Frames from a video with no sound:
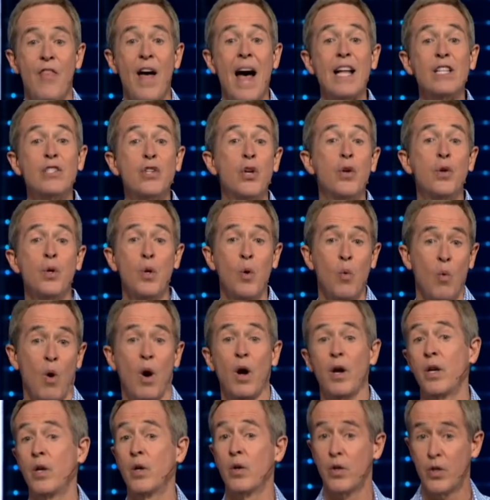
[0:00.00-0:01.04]
That's who you
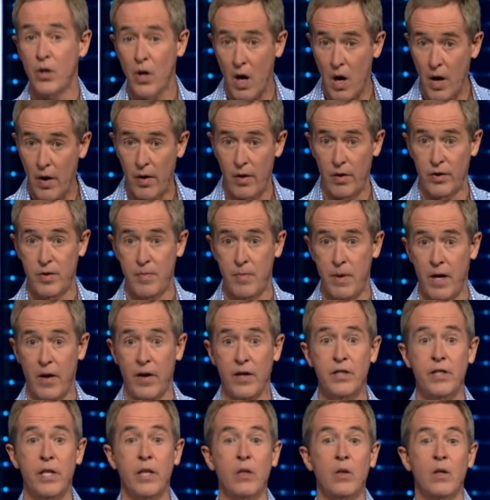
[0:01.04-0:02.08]
want your daughter to
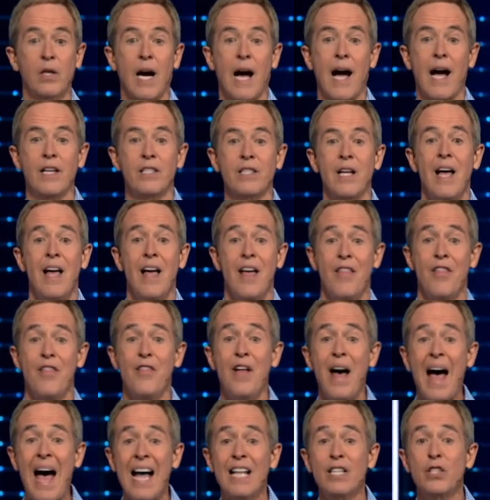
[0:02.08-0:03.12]
marry. Single guys,
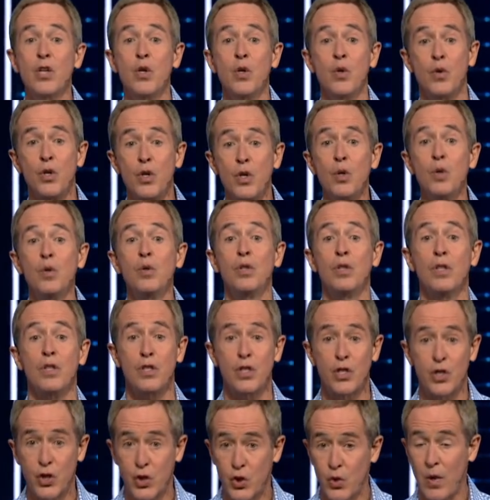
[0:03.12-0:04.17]
that's who you should
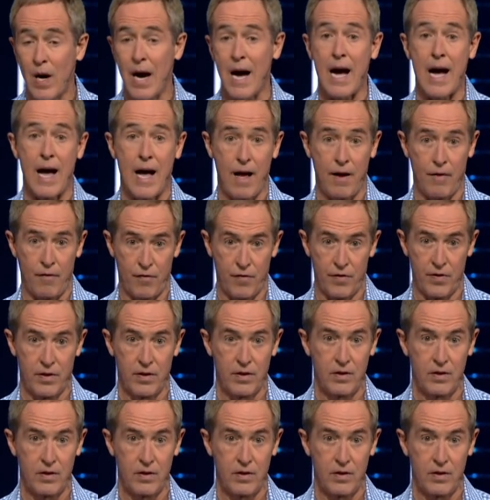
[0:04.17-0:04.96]
strive